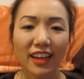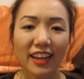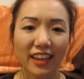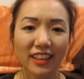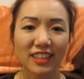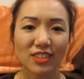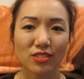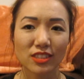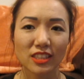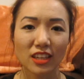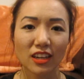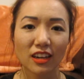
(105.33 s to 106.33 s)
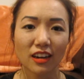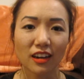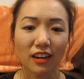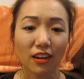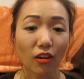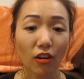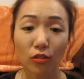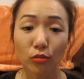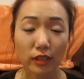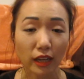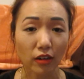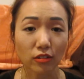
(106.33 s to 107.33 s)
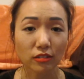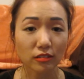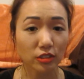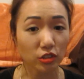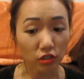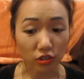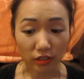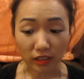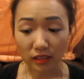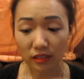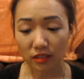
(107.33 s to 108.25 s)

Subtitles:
and this was all without surgery.